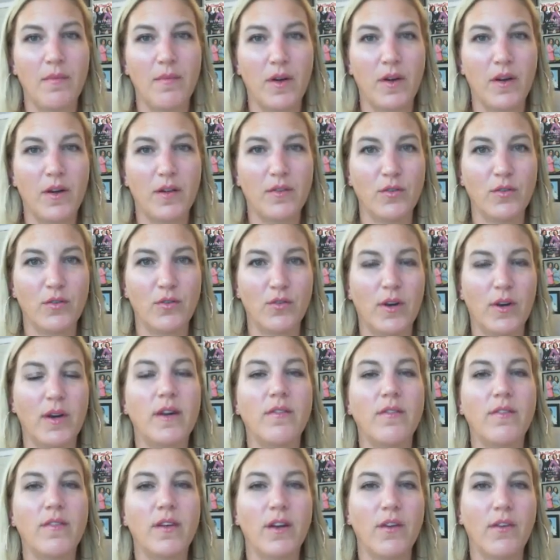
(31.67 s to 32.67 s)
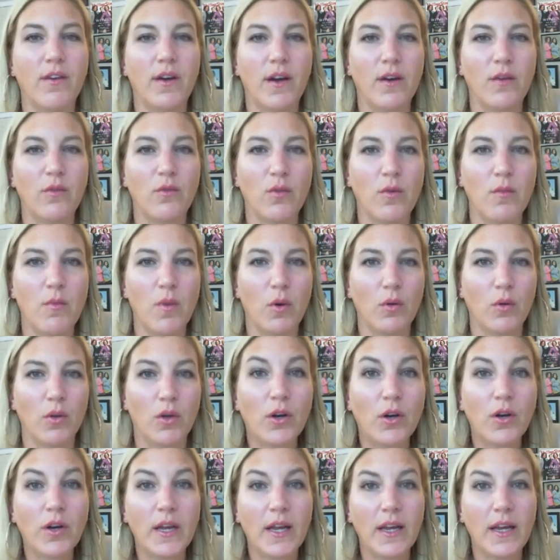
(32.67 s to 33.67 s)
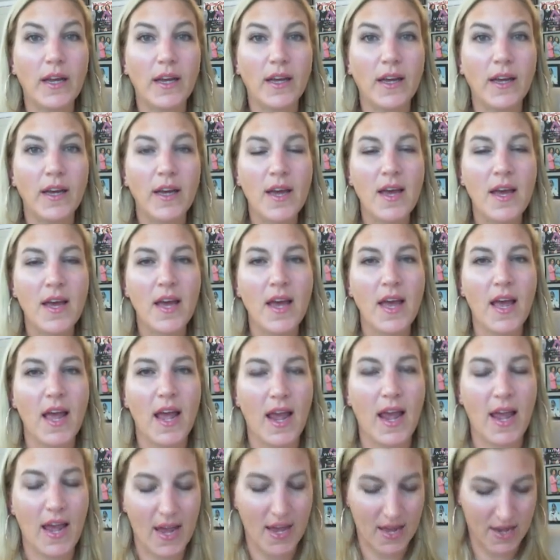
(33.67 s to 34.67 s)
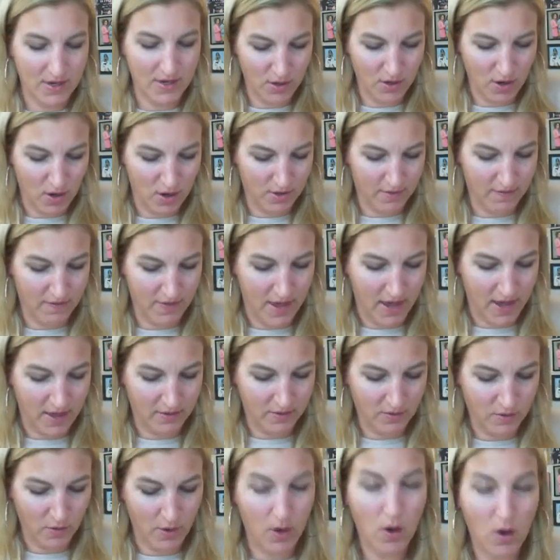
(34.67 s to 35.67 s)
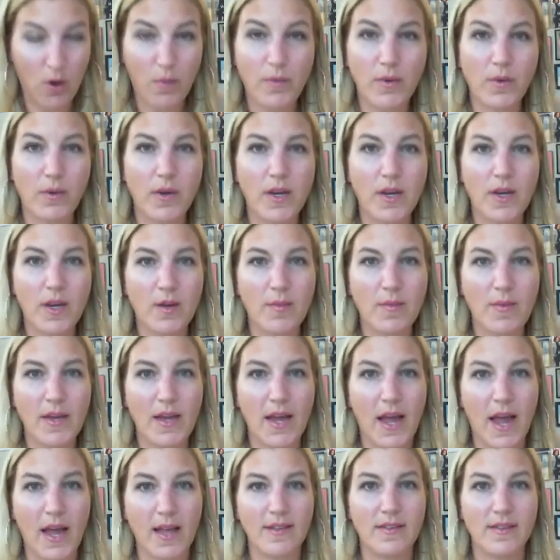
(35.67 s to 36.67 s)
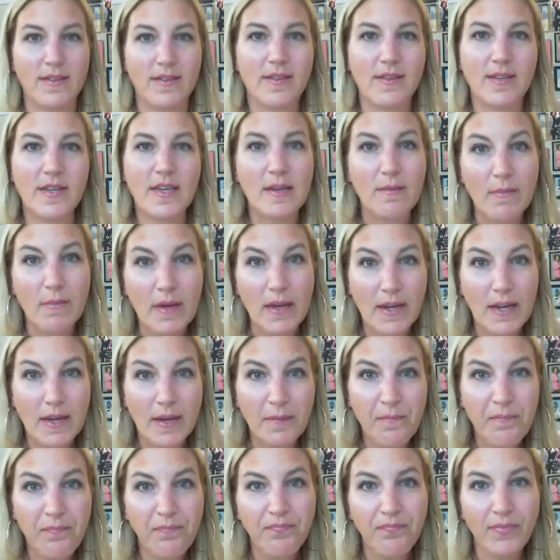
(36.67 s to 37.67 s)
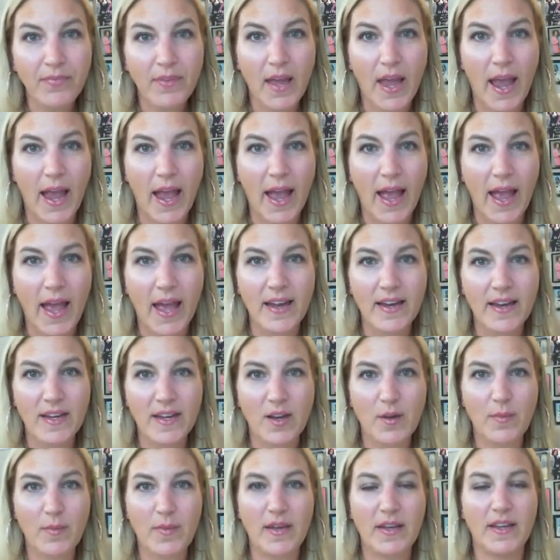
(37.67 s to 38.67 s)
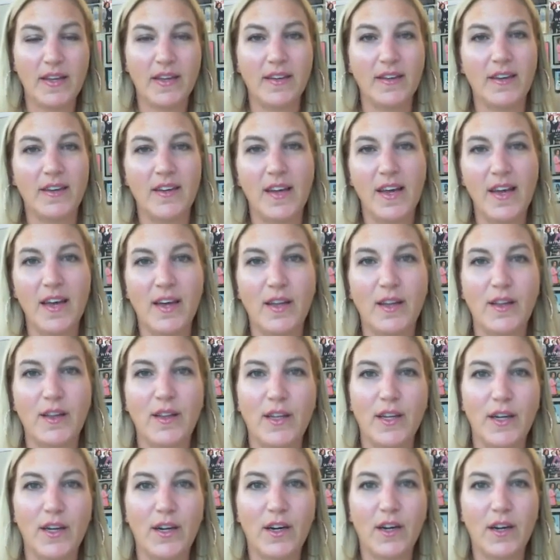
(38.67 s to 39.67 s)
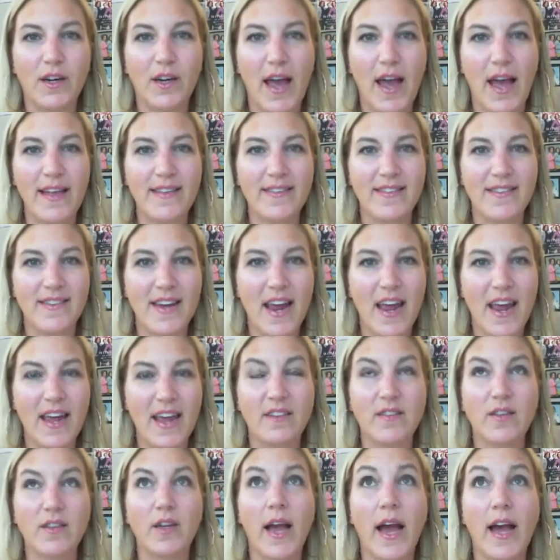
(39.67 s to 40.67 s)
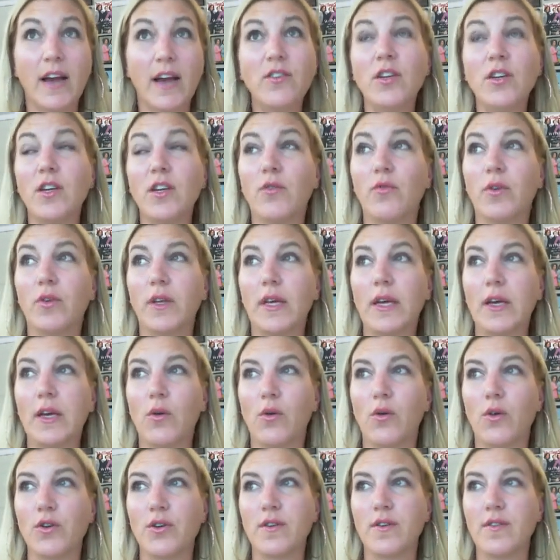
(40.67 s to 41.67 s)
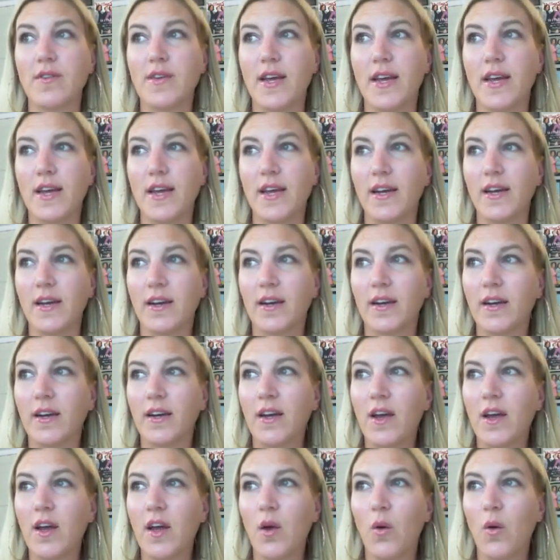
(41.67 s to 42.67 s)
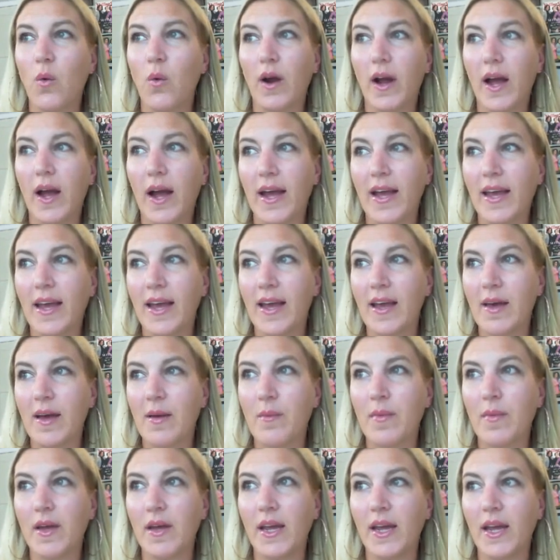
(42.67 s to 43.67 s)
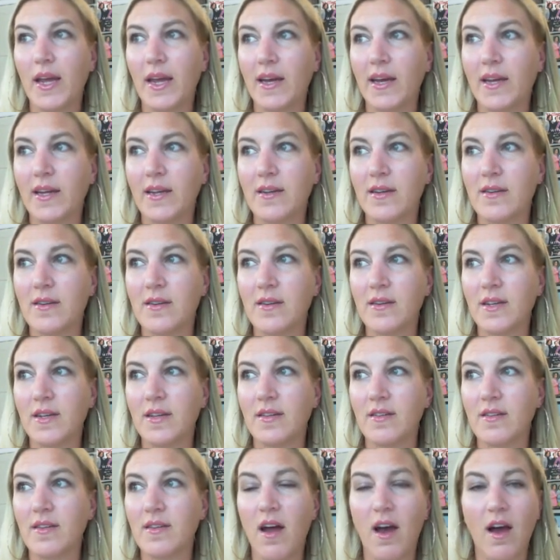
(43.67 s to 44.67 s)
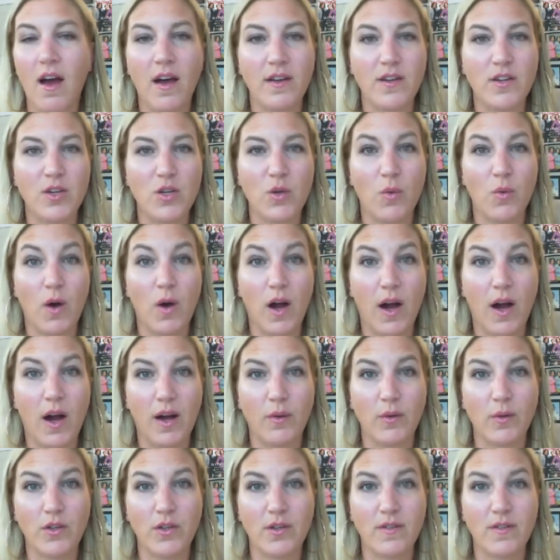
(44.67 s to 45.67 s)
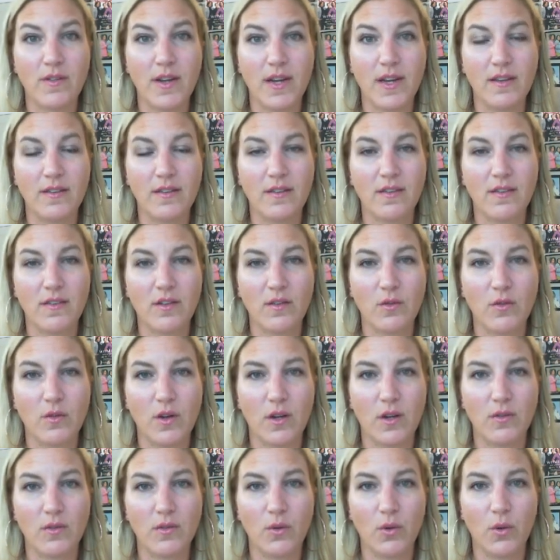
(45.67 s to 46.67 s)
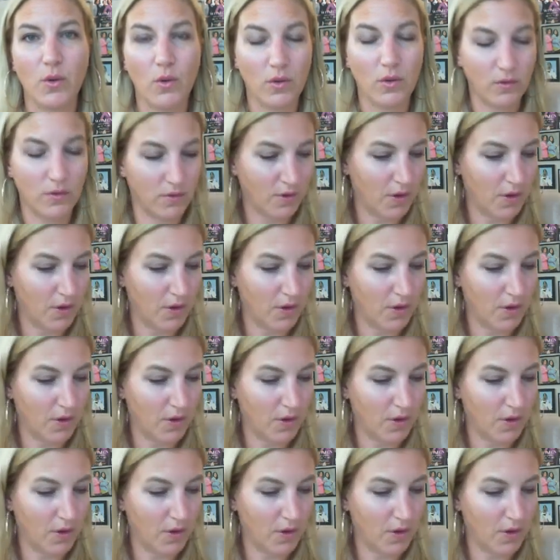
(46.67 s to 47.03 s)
Also trying to figure out remote learning and all of that. So I hope you can hear me and see me and hear me clear as day. It's actually a really gorgeous day here where I am, and it's not too hot, which is nice. It's also not too cold.